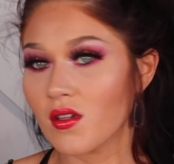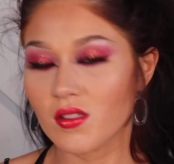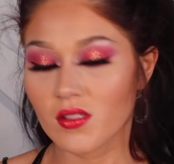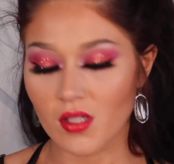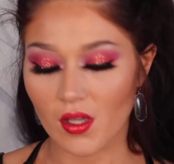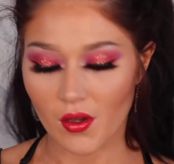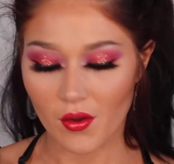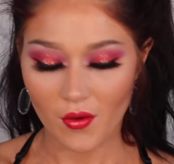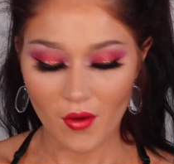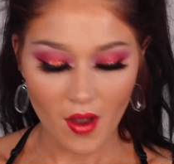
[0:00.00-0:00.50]

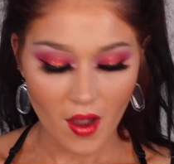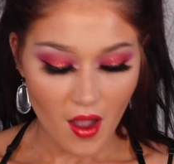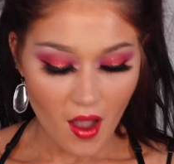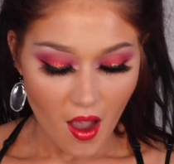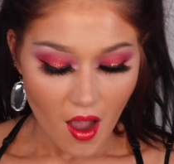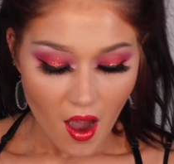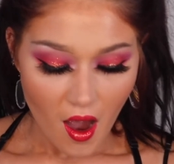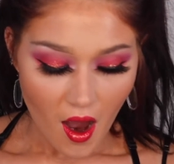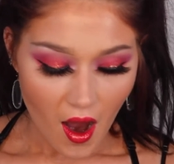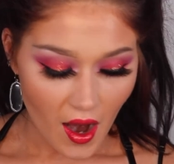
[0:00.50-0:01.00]
So
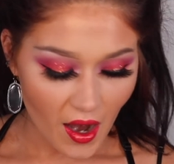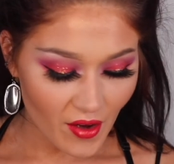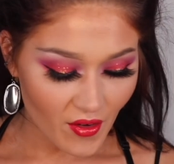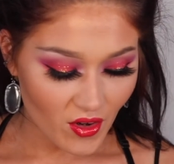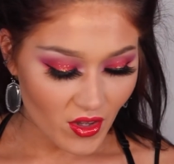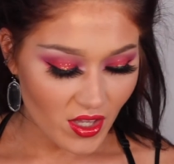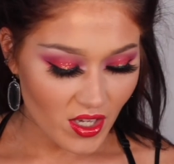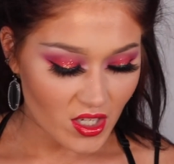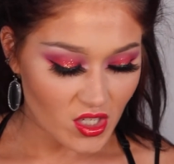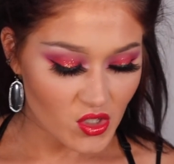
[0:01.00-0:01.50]
I
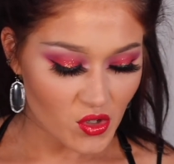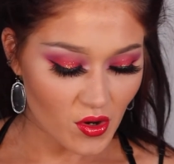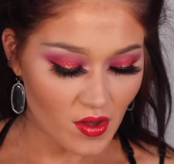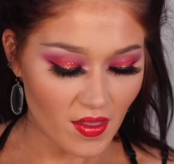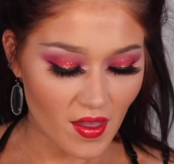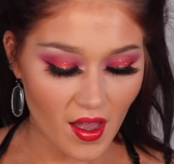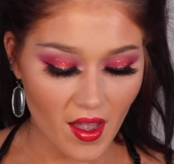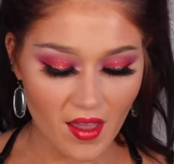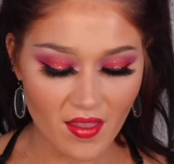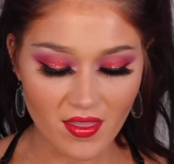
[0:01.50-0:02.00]
really enjoy
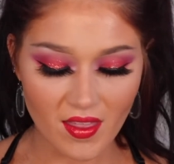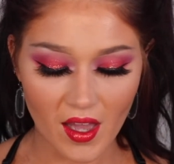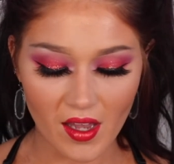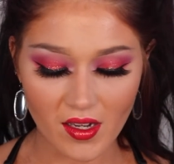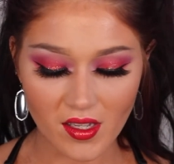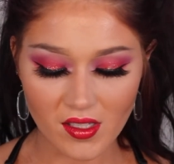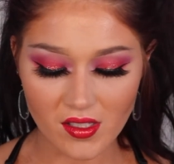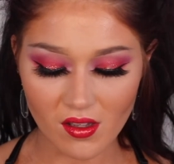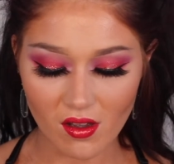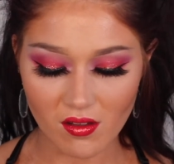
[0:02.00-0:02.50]
that.
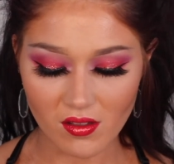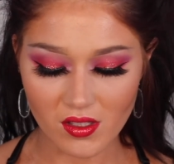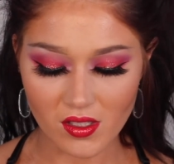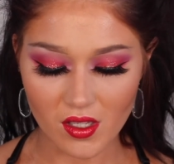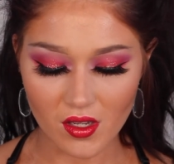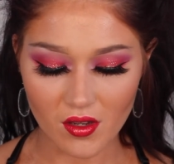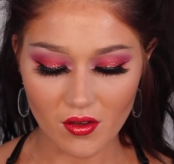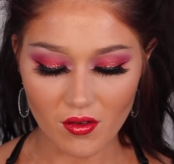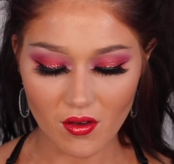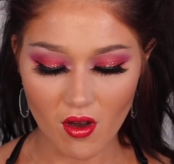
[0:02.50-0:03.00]
That is
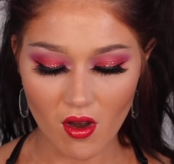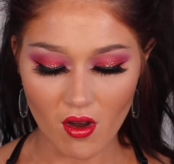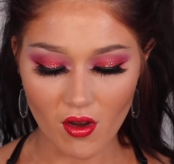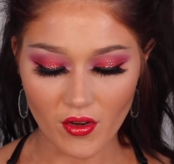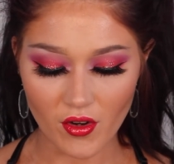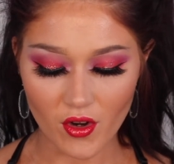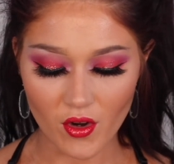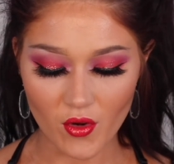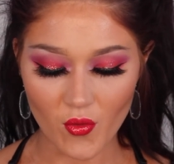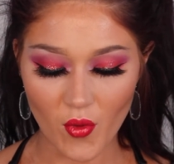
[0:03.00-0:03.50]
also
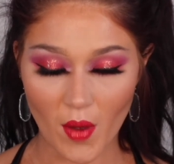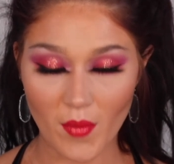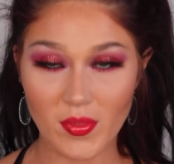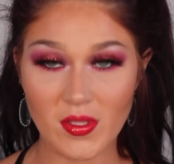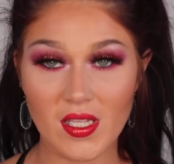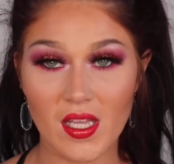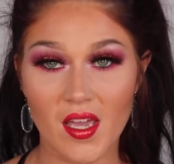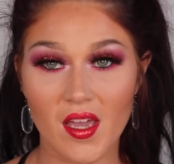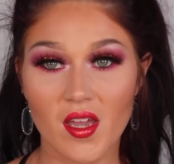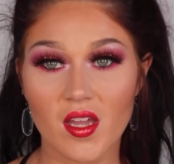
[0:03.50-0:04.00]
on her
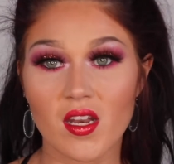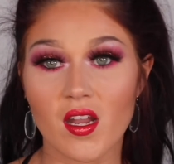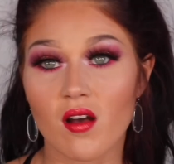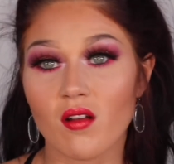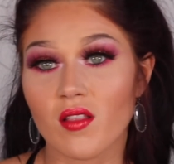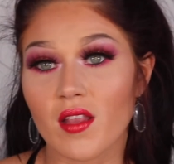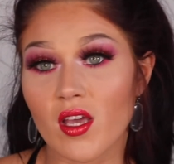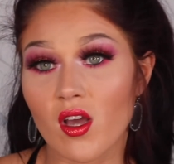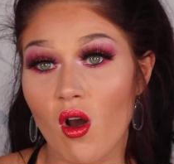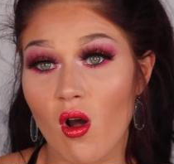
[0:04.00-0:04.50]
website, and
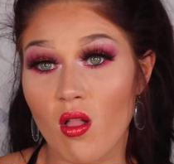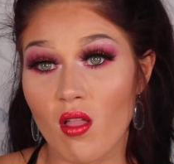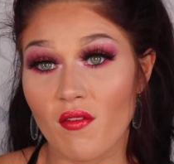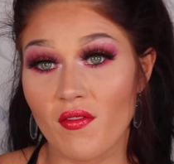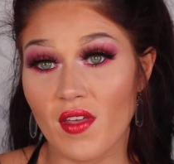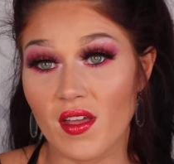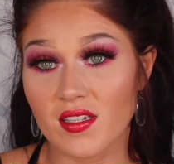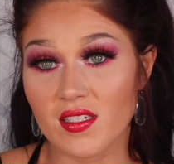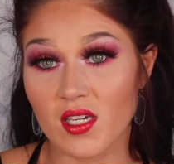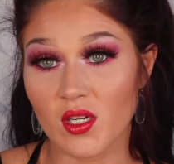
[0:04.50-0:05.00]
I'll link all of
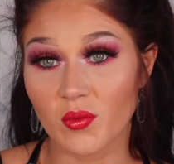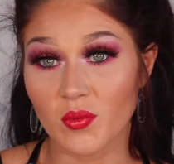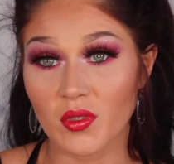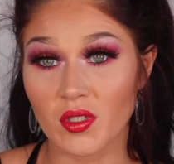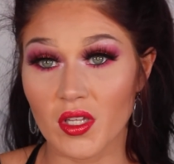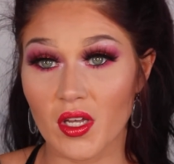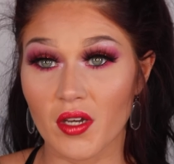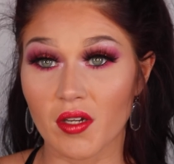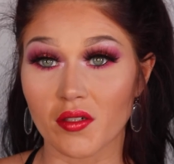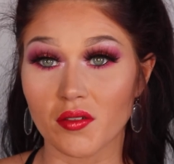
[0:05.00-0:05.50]
that down
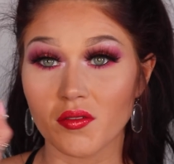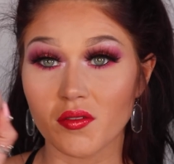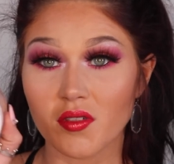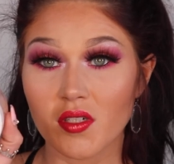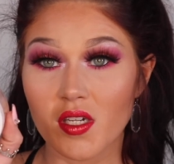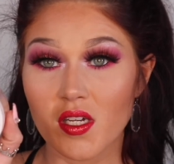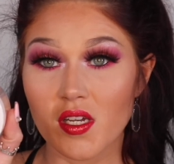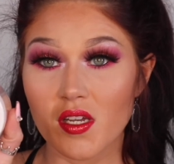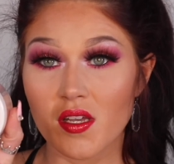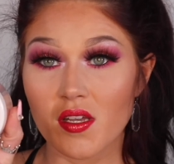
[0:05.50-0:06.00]
below.
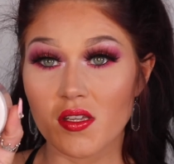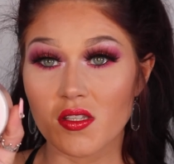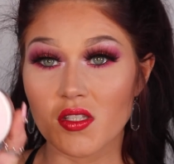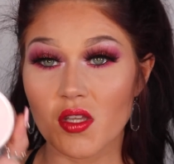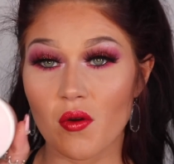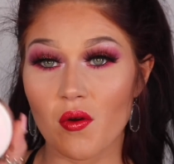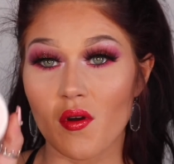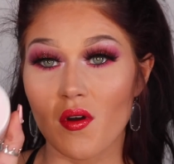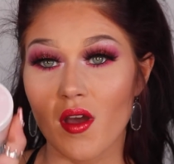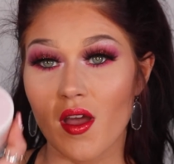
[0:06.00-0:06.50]

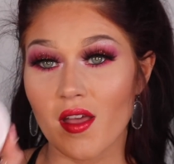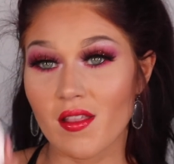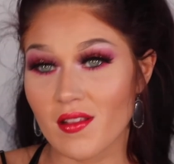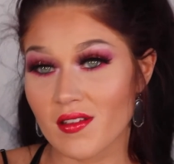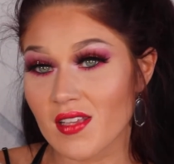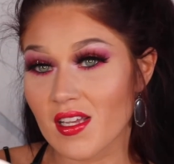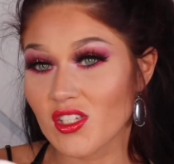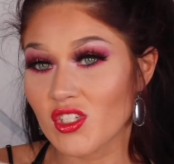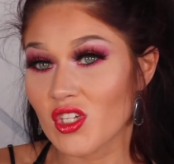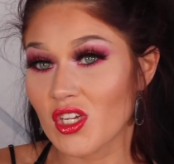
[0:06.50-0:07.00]
So, and
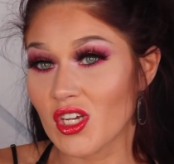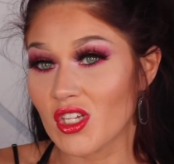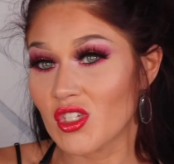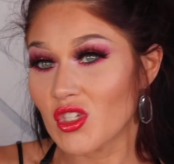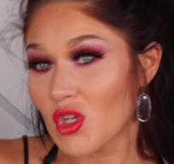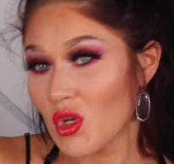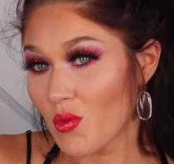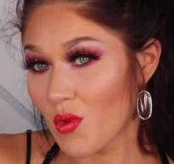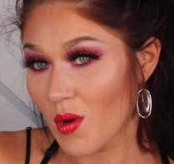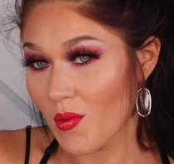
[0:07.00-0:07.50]
there's actually
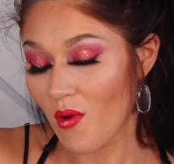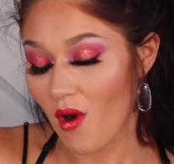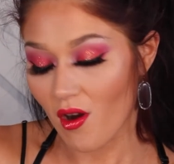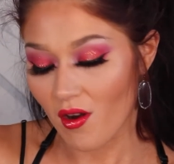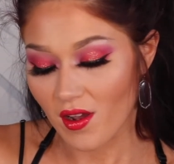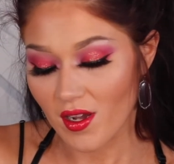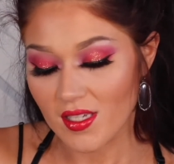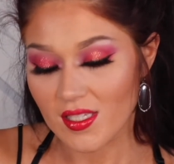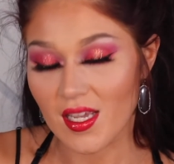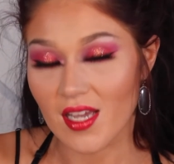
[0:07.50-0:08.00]
2 more
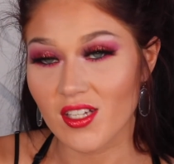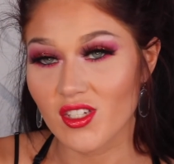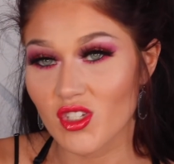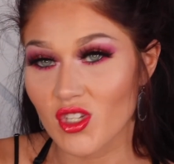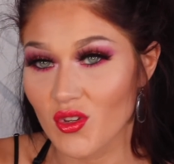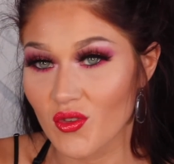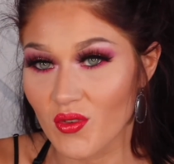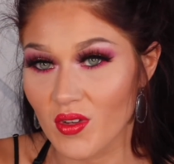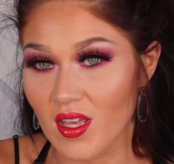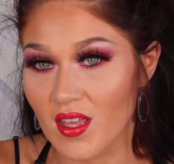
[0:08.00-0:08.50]
products I
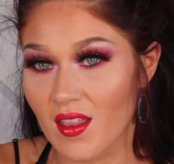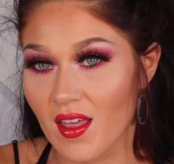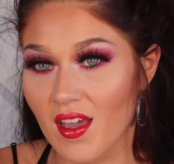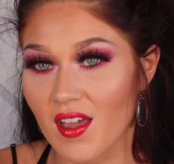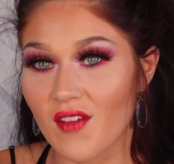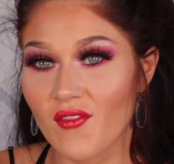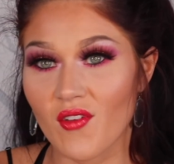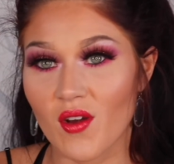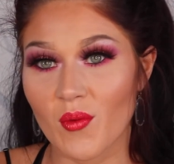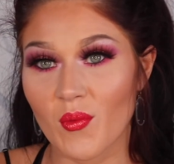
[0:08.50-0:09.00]
actually really
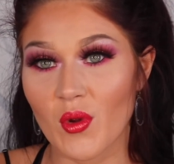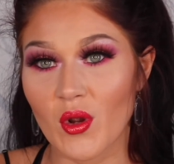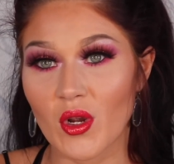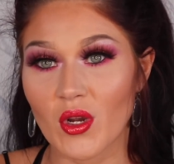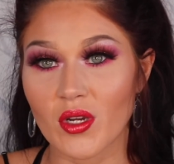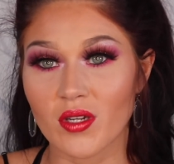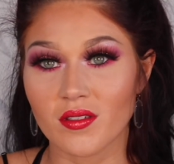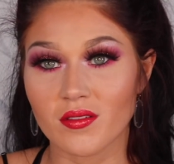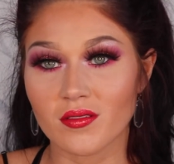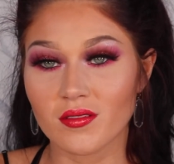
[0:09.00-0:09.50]
like from
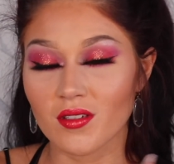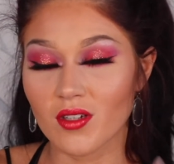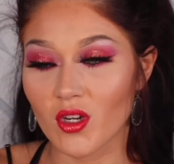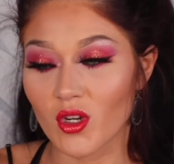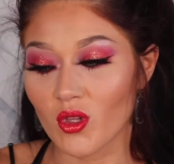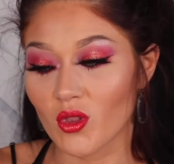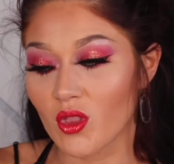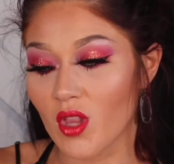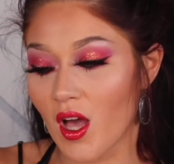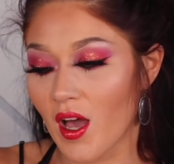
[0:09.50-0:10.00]
her
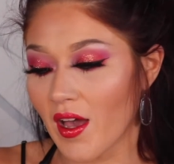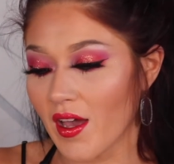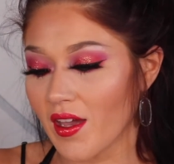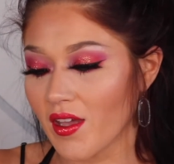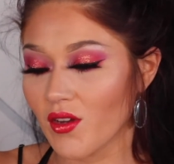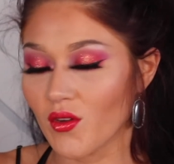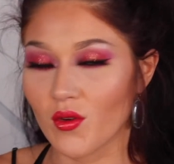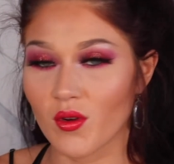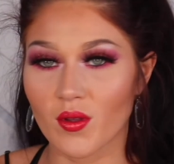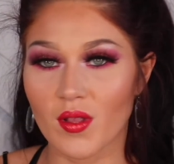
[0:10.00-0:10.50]

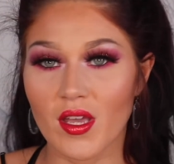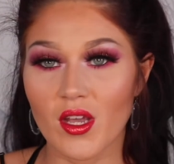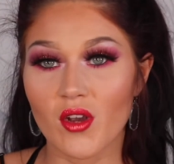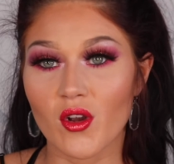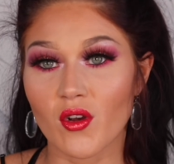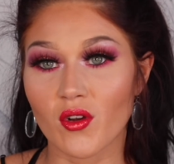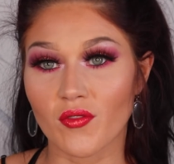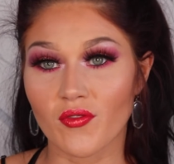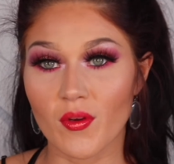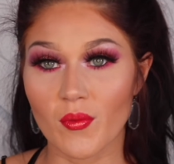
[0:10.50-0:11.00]
line, or like
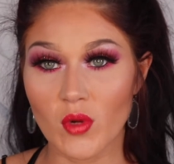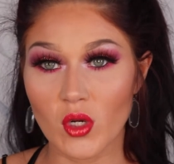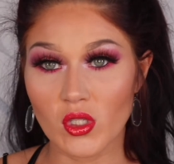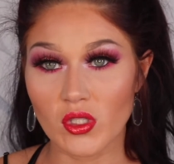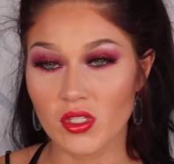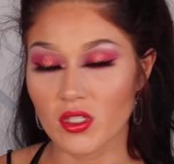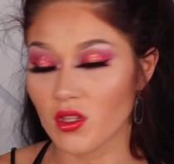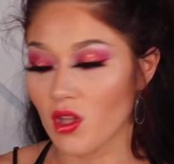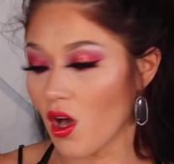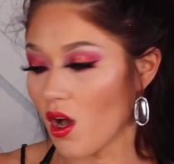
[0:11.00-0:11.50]
from her
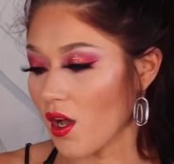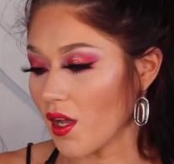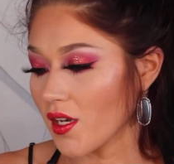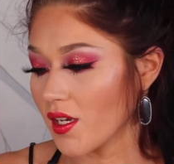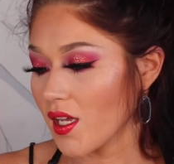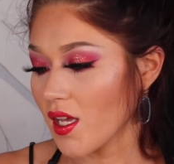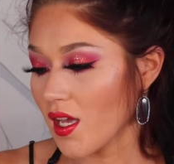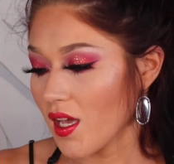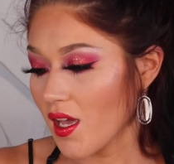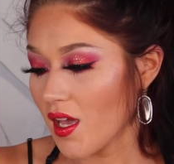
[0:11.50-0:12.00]
salon.